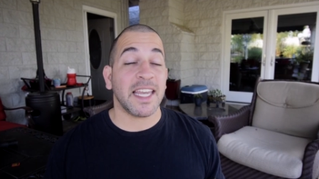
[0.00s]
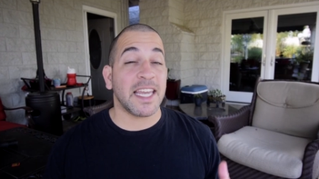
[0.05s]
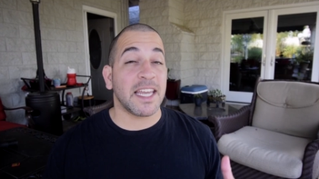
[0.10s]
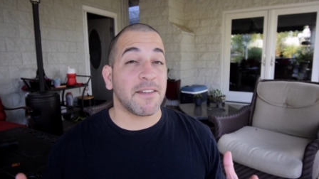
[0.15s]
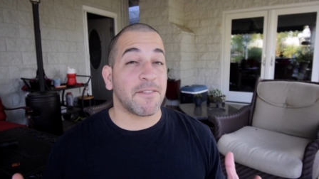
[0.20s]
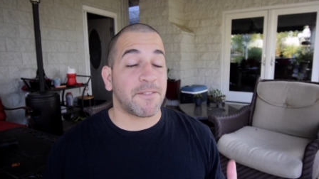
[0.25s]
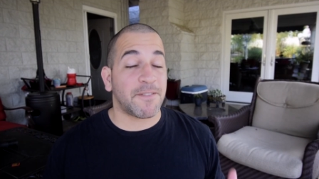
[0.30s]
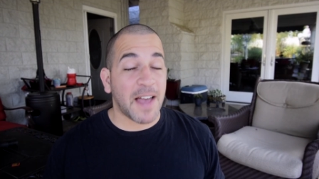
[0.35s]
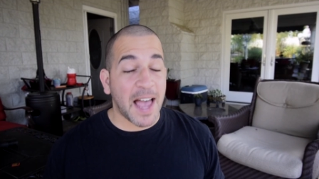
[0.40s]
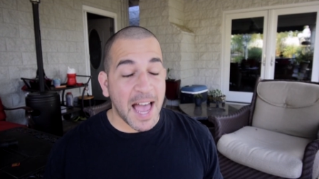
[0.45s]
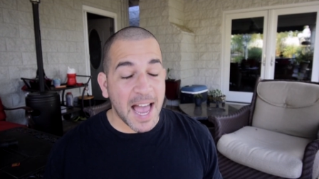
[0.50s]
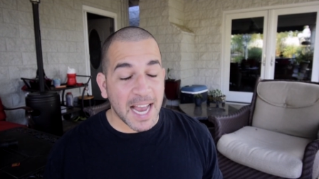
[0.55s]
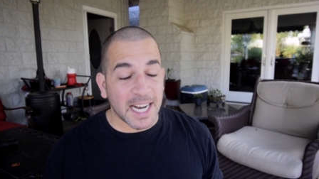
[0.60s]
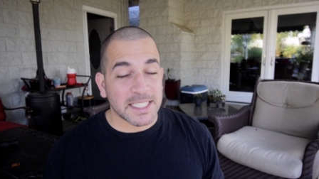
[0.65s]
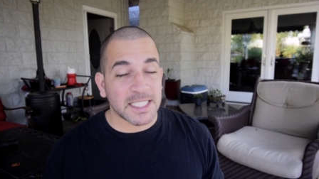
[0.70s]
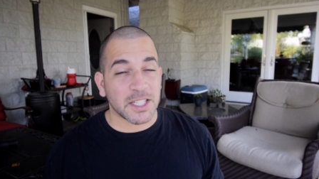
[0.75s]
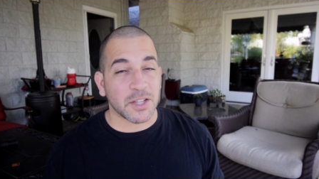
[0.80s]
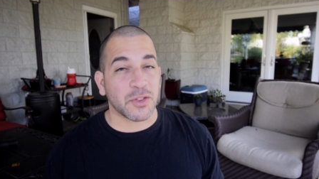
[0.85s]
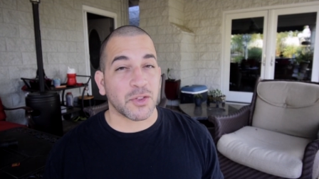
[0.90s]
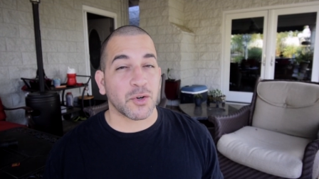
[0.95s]
In
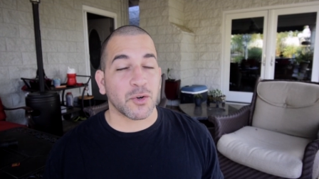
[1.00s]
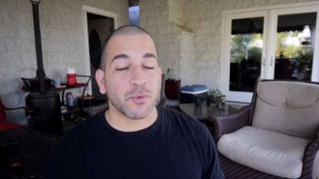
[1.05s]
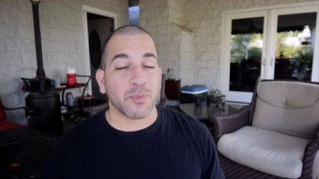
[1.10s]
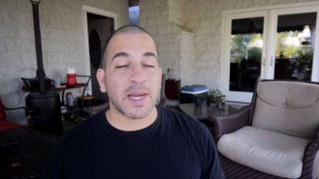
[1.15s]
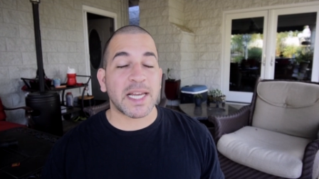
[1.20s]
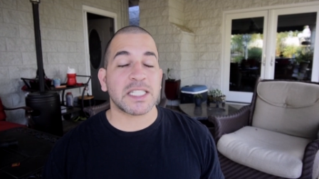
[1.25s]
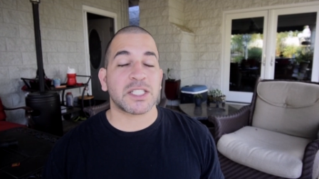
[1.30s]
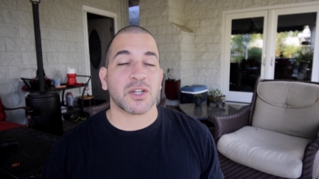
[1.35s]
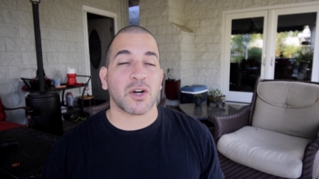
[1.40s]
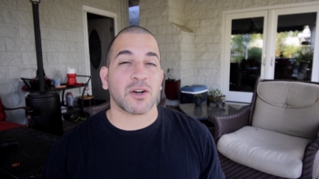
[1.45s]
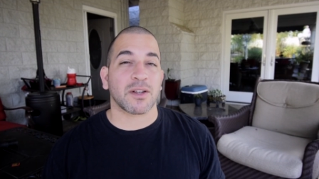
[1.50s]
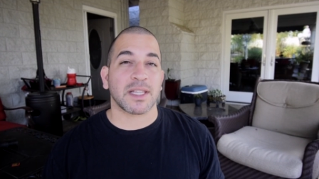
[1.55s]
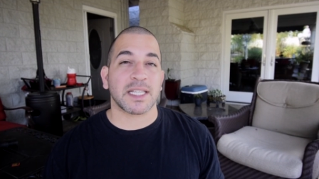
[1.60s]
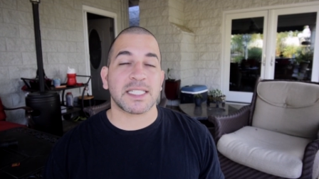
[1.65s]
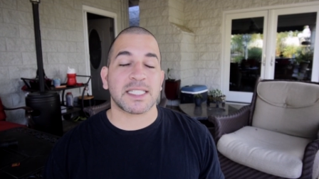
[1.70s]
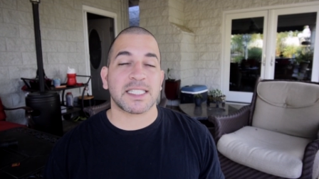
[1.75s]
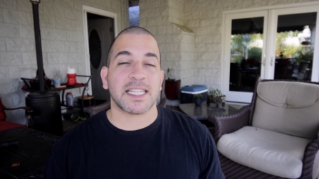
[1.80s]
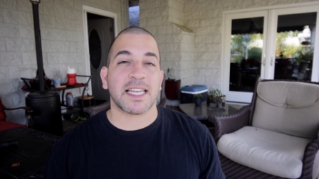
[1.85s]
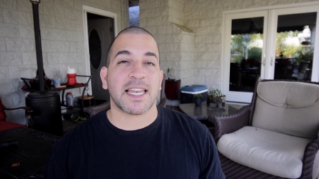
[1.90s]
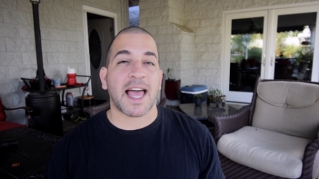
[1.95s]
fact, their rates are
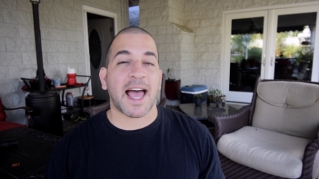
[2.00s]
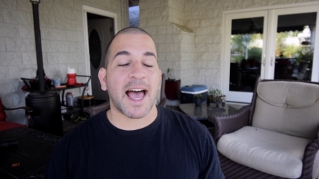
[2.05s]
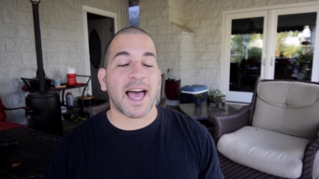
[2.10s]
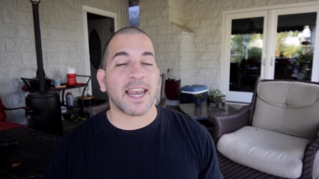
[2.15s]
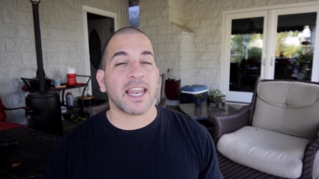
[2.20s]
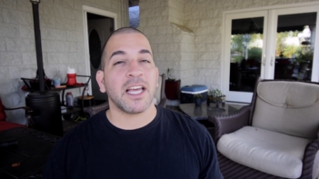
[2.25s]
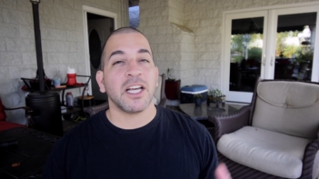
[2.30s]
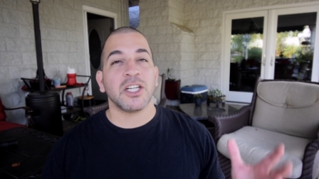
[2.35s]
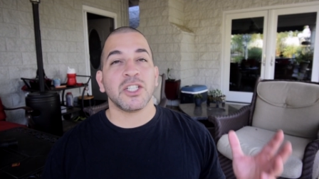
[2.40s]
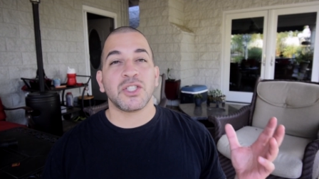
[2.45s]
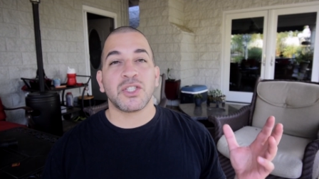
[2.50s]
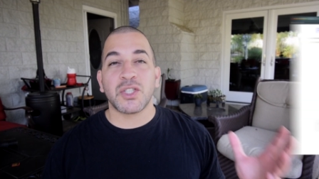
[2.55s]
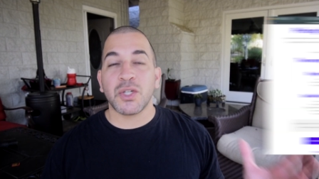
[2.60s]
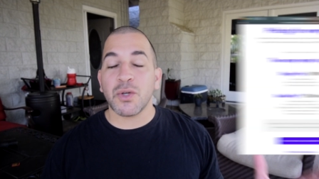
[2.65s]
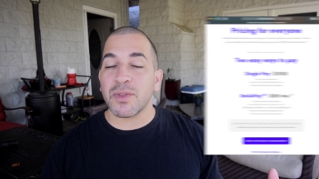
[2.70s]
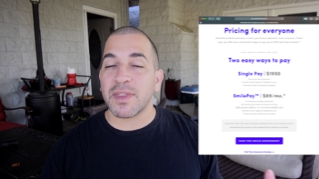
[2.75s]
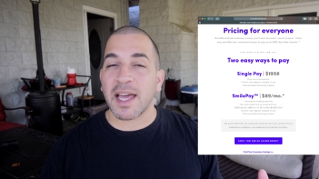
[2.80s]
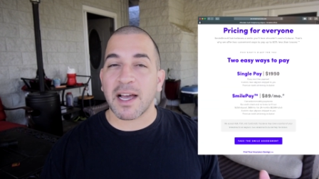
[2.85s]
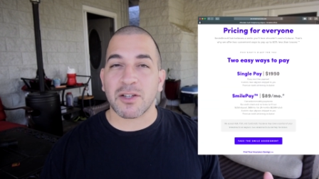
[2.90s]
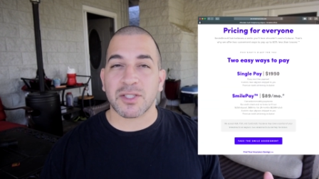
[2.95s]
listed at
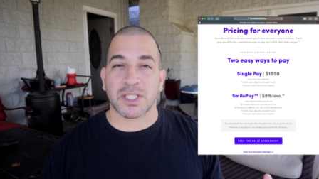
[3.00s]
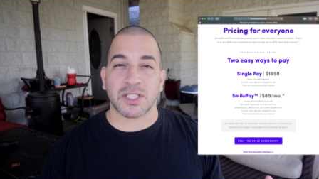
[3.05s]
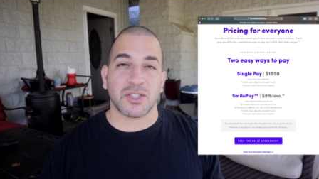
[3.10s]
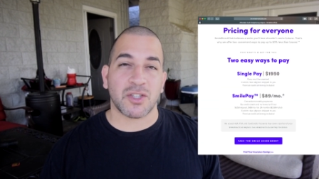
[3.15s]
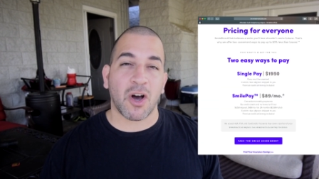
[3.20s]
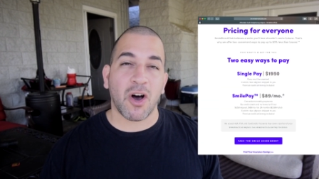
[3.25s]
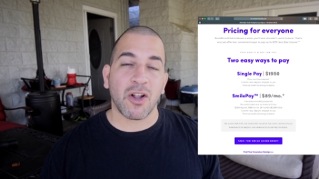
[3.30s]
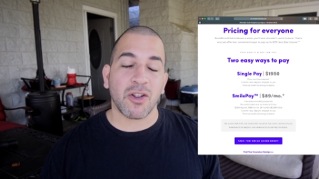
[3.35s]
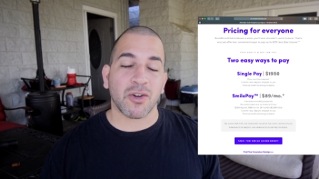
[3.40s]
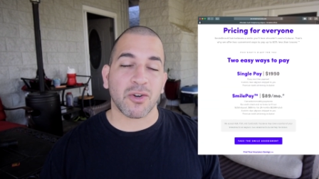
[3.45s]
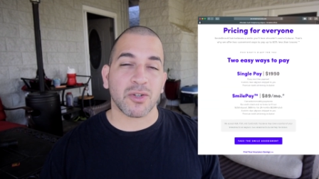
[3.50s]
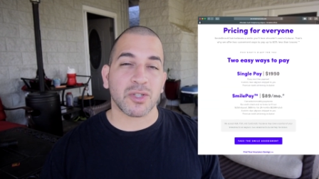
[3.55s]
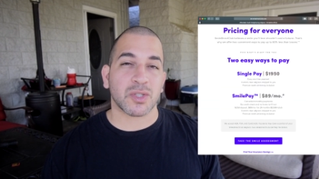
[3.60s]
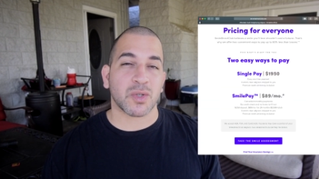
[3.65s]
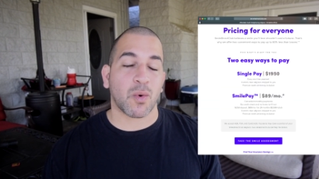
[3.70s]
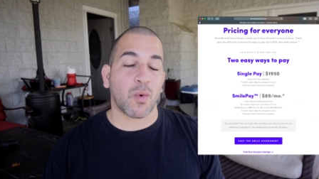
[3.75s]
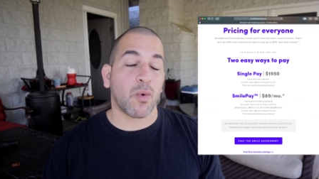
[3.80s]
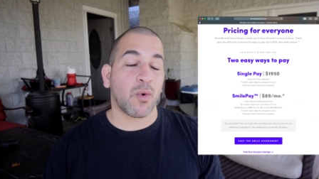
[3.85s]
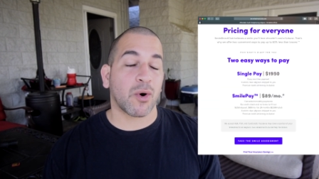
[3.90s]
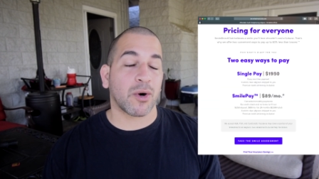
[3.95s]

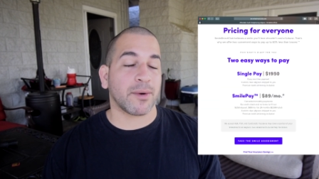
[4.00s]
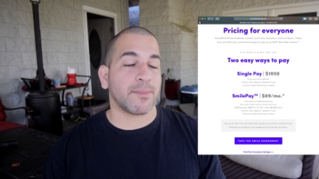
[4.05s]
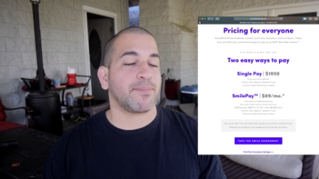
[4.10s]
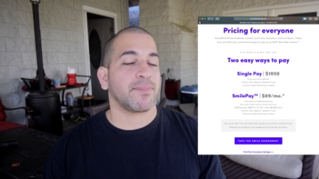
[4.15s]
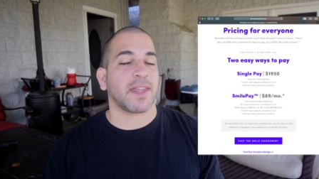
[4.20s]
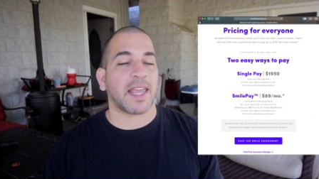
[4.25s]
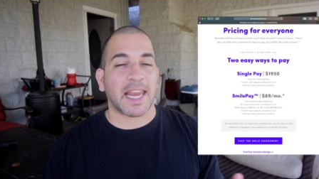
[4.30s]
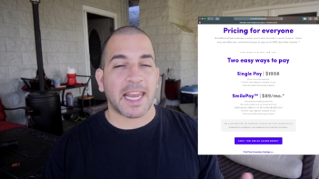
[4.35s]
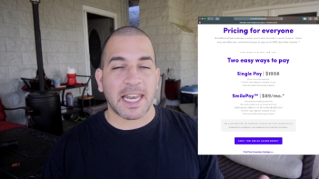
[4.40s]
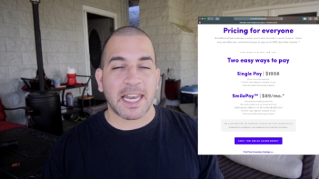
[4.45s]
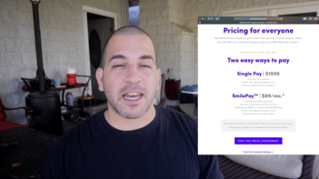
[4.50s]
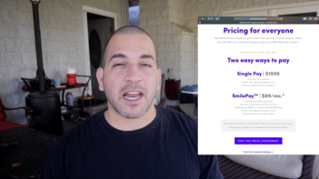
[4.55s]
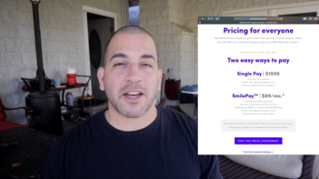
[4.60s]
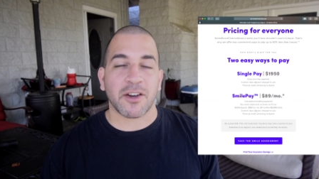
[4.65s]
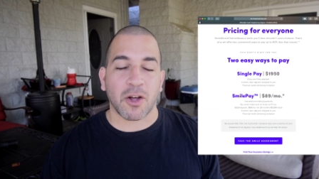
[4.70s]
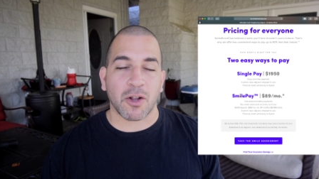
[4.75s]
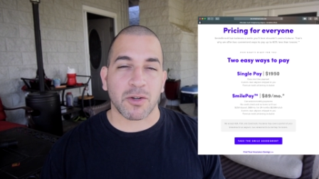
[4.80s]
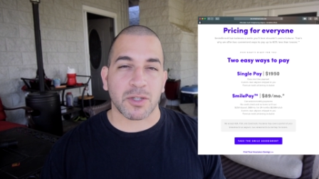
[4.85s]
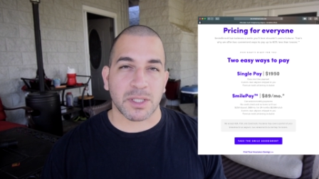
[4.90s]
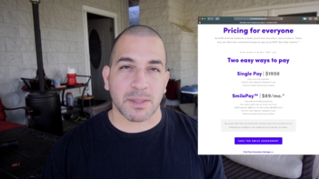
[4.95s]
$2,000 or
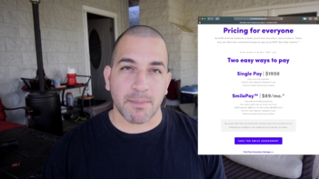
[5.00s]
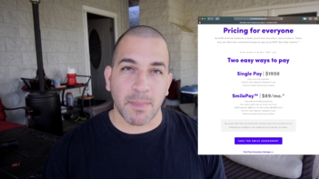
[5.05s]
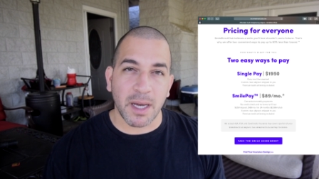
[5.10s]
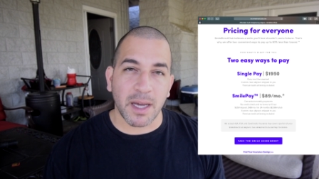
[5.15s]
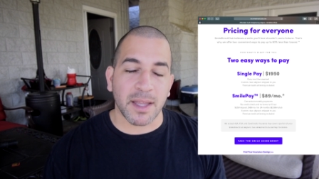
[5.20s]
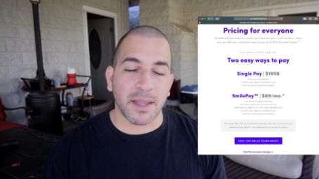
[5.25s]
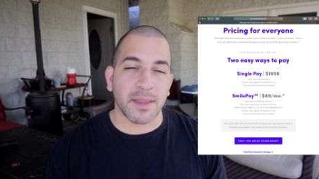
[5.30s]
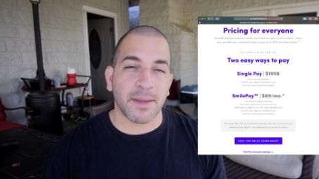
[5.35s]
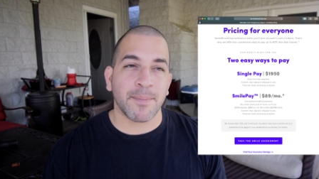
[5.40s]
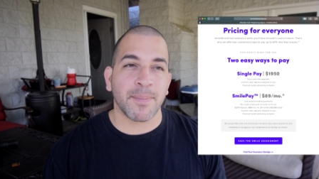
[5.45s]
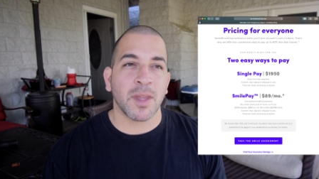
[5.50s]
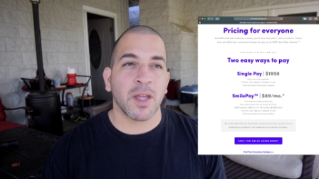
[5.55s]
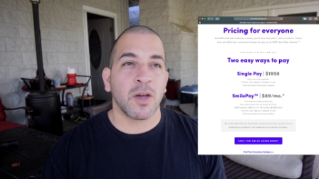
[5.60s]
$89 a month,